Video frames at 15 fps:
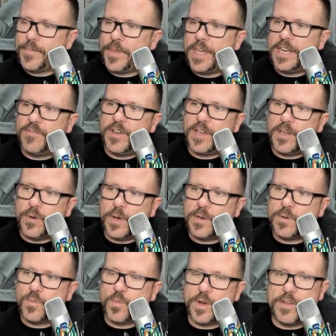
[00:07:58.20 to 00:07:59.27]
and if I go ahead
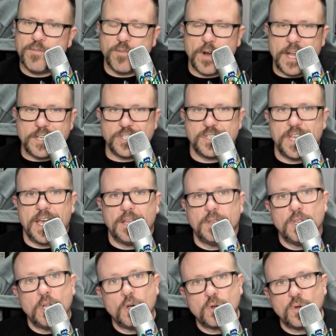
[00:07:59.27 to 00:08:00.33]
and refresh that
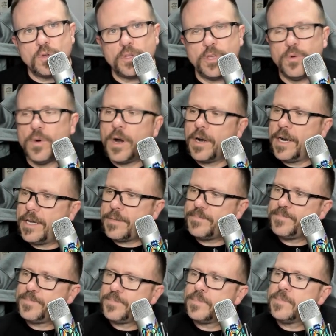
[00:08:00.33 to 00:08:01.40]
local URL,
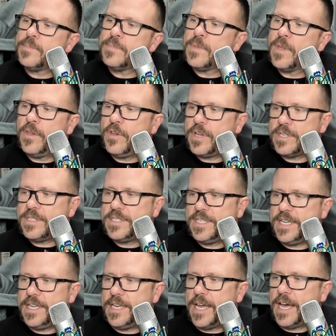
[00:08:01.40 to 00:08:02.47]
you could
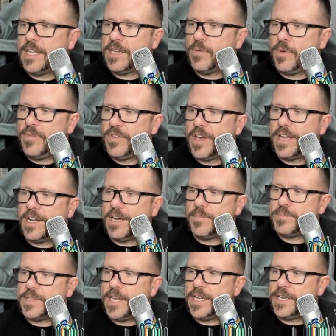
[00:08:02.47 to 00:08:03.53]
see now that we've got
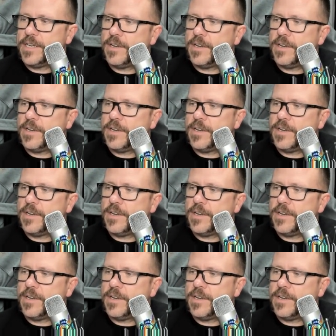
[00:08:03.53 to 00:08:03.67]
updated